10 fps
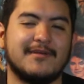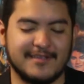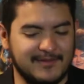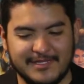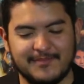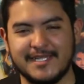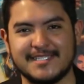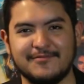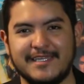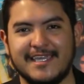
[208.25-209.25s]
probably going to be the best
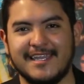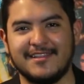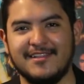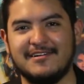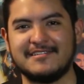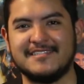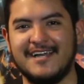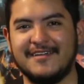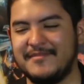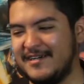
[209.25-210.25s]
thing we can get in a long
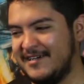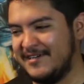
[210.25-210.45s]
time.